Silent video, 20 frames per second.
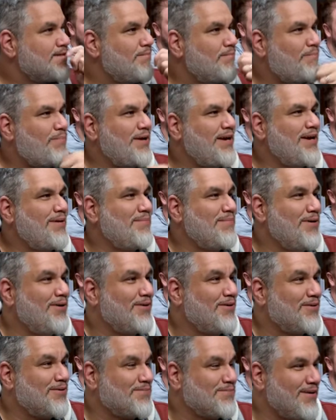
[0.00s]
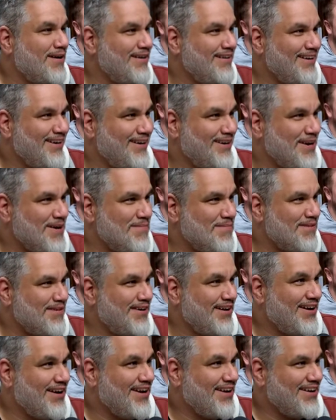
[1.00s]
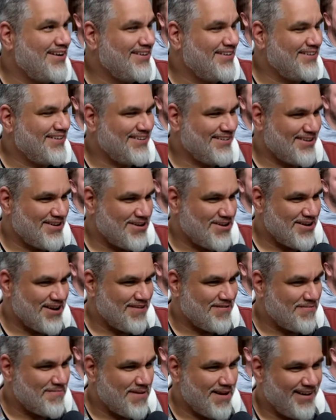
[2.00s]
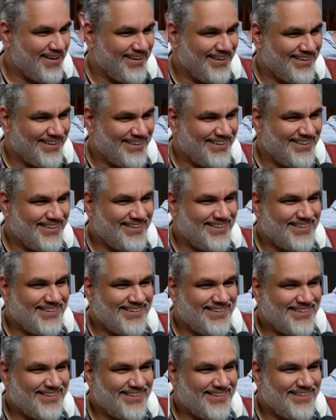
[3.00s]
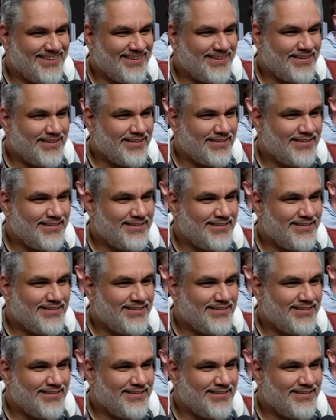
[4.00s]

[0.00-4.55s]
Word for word: Big Milk was my nickname in high... Uh, never mind. Wow.